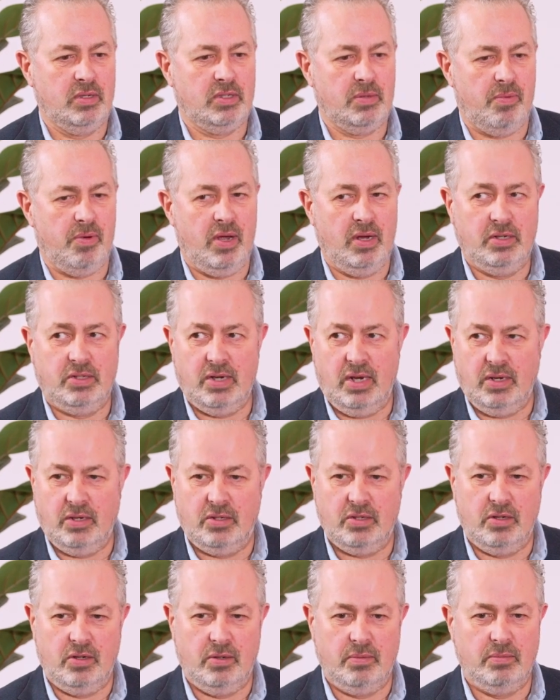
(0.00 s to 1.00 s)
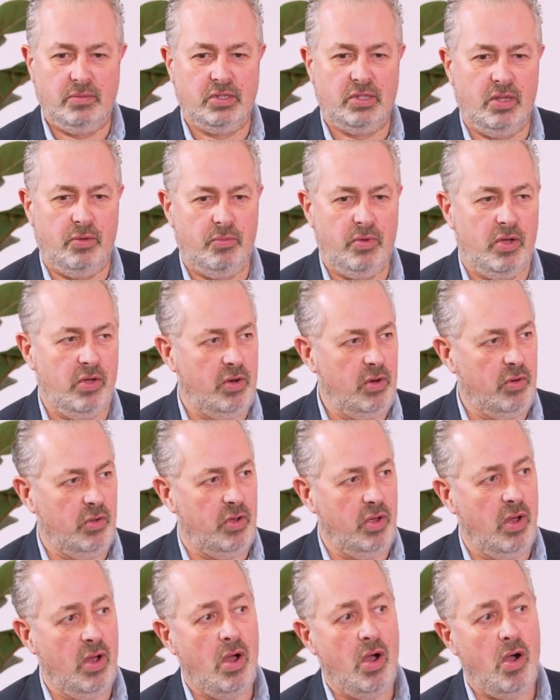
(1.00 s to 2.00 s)
and supply chain terms that we've got to look
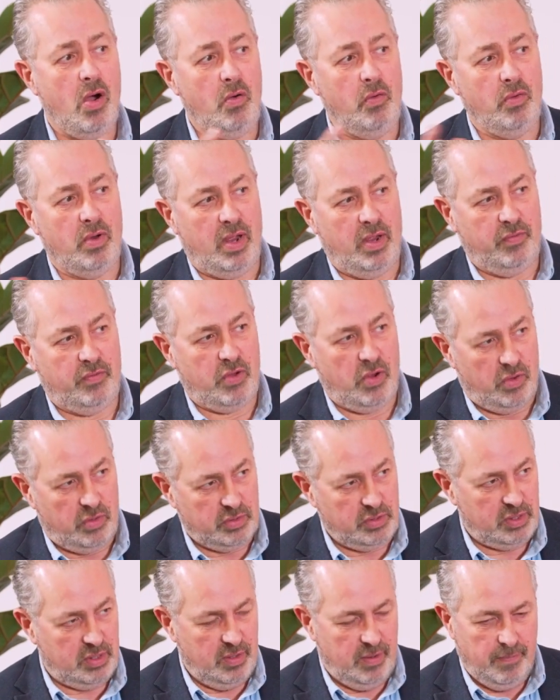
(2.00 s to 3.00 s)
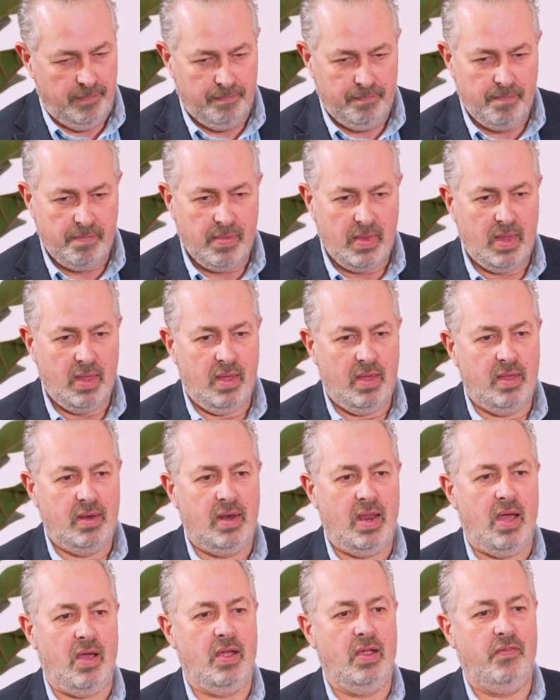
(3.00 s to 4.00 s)
at whole life cost.
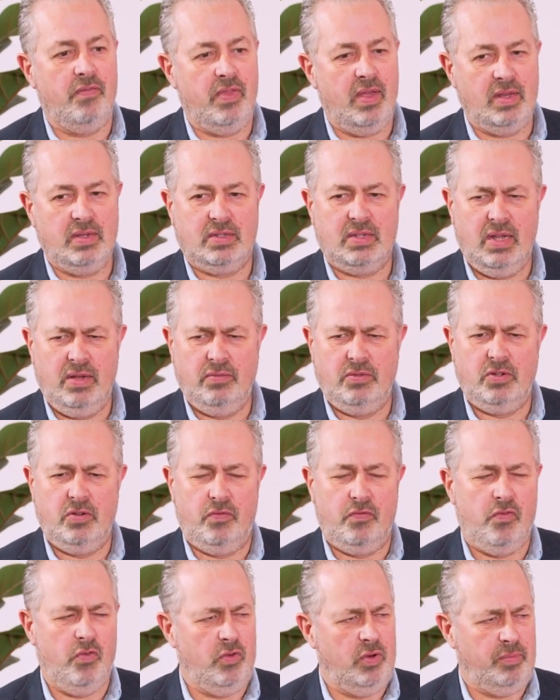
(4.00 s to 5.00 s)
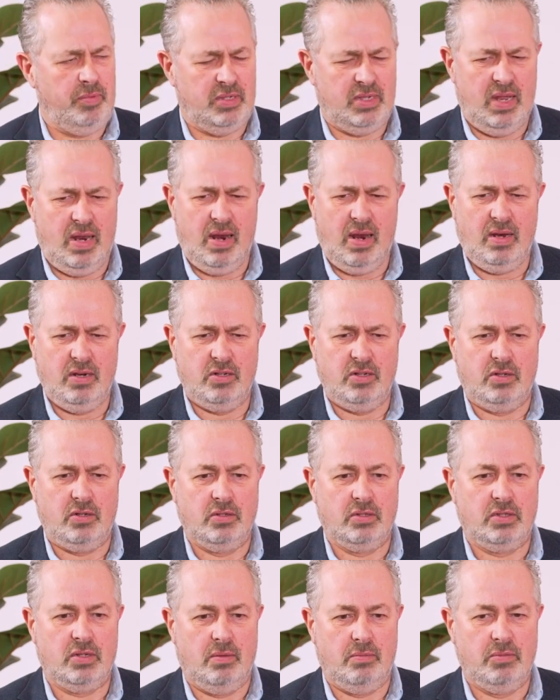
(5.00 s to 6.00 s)
Now, if that saves you 40% energy
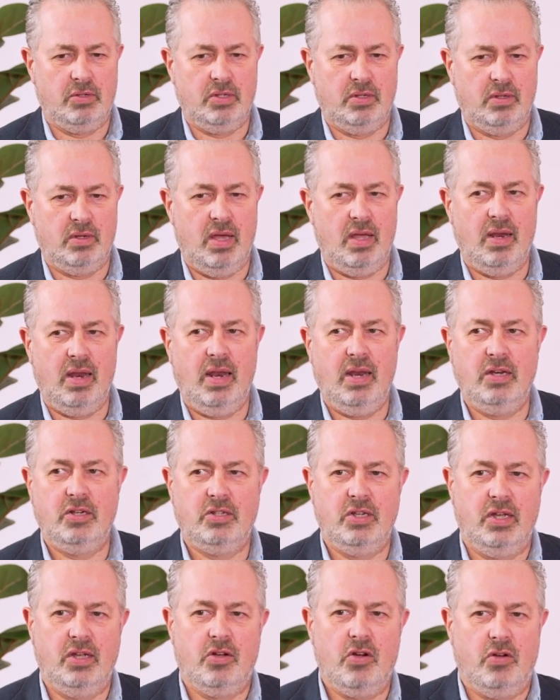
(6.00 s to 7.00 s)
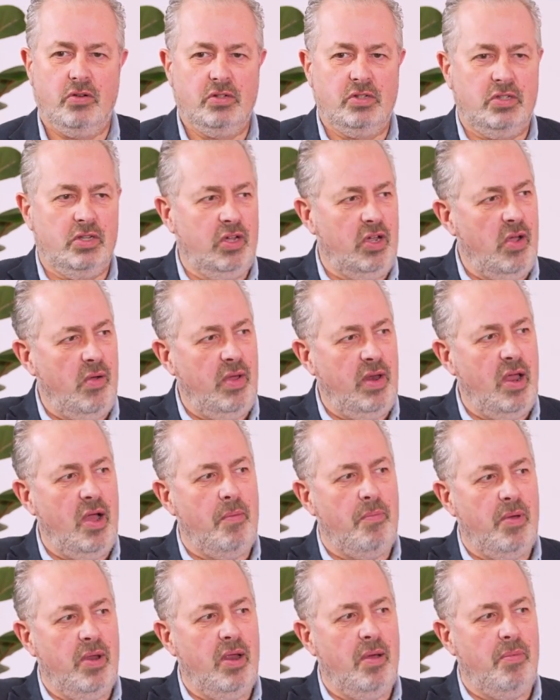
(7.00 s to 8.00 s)
consumption and energy costs are going
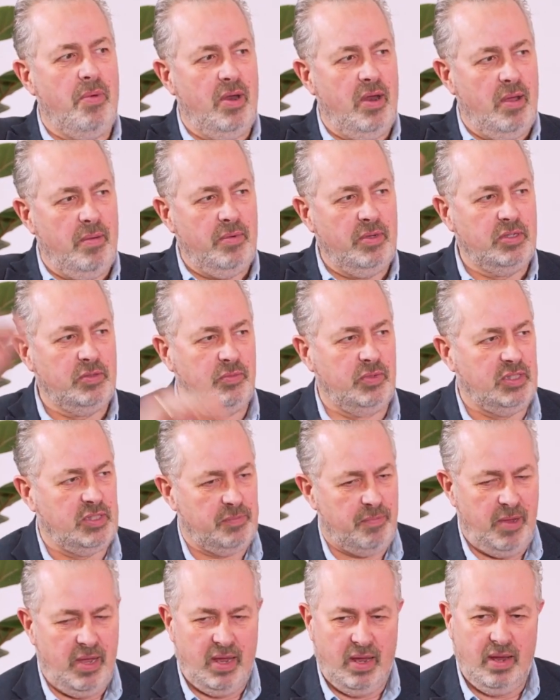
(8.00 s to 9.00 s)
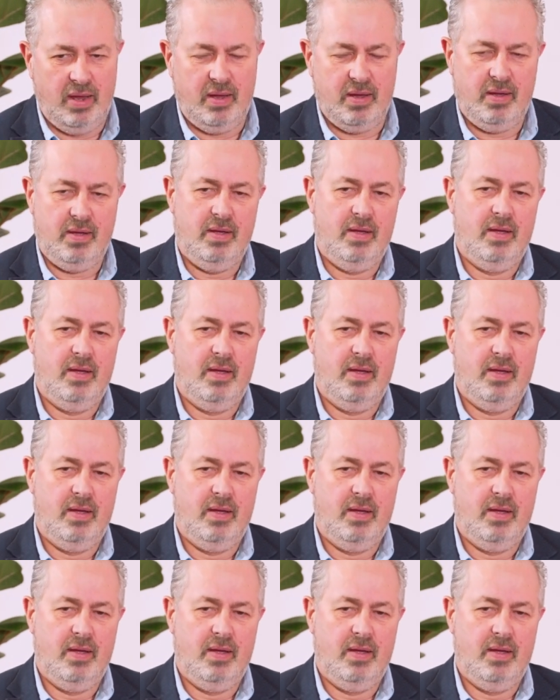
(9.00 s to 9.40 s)
up and up and up as we speak,